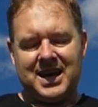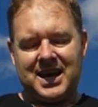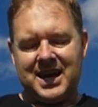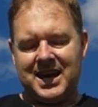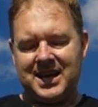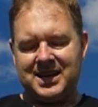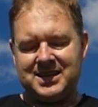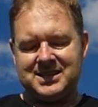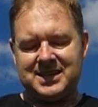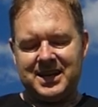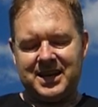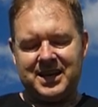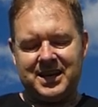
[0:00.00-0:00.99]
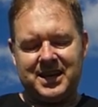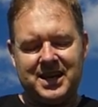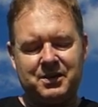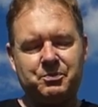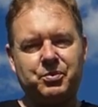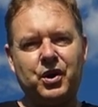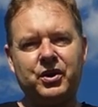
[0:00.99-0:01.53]
And
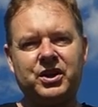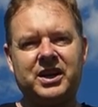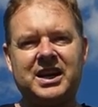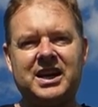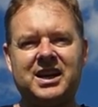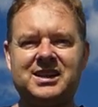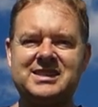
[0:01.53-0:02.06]
it broke